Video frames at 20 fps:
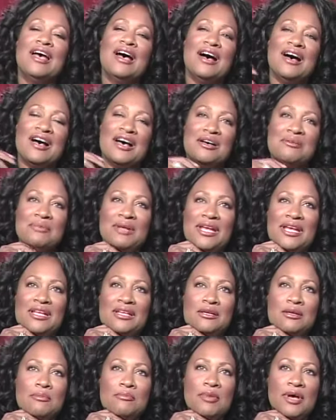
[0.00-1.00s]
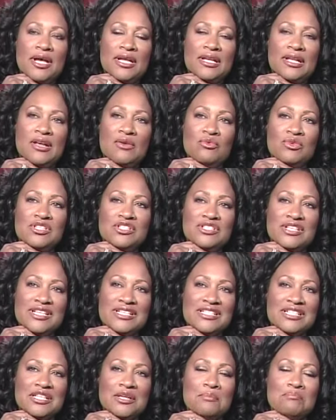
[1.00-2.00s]
Um, and but it was
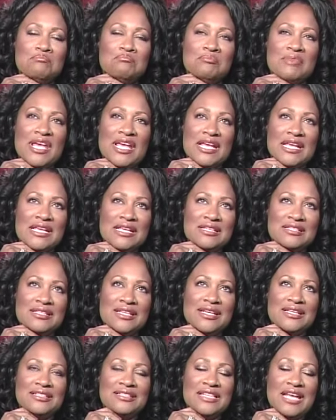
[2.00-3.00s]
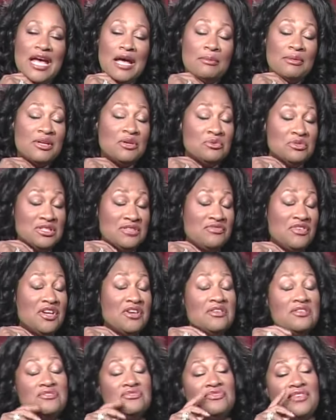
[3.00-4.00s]
just an amazing time, and it was a
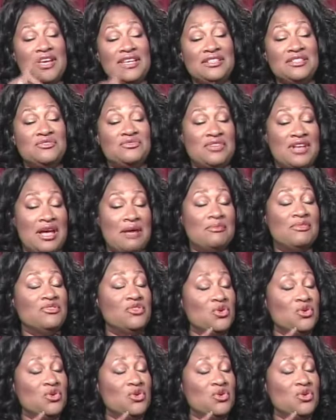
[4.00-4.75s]
very effective time.